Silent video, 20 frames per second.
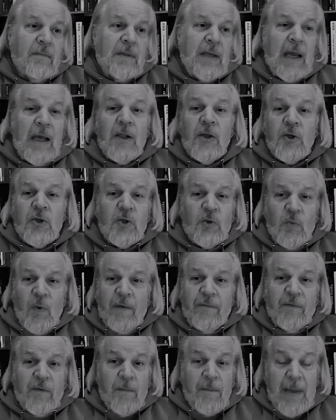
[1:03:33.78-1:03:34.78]
Taylor
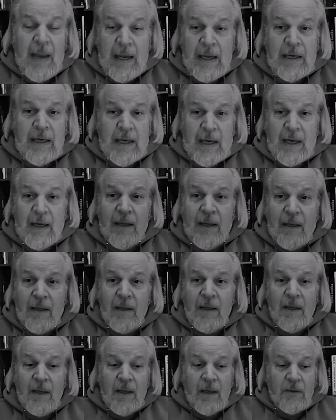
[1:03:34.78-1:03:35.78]
Swift mania,
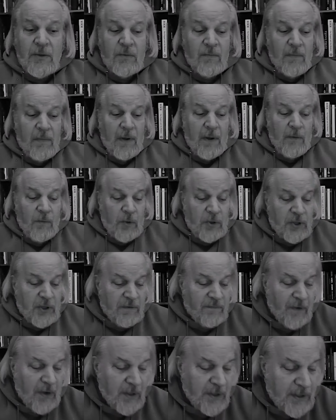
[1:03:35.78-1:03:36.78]
which
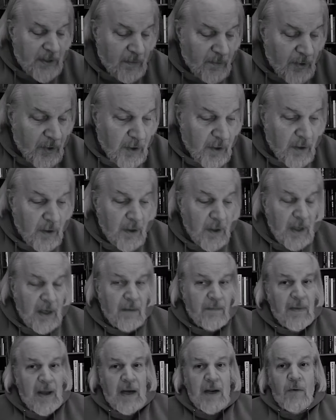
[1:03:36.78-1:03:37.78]
is very similar
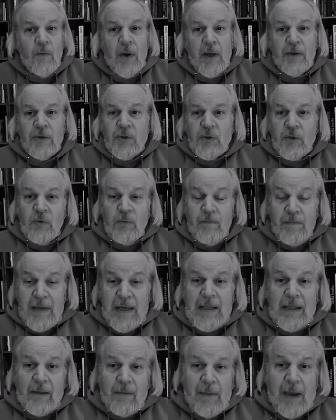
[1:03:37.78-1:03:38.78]
in many ways to
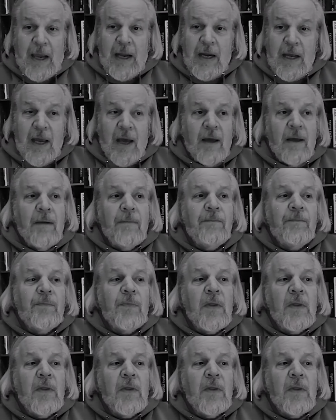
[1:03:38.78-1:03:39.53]
Beatlemania,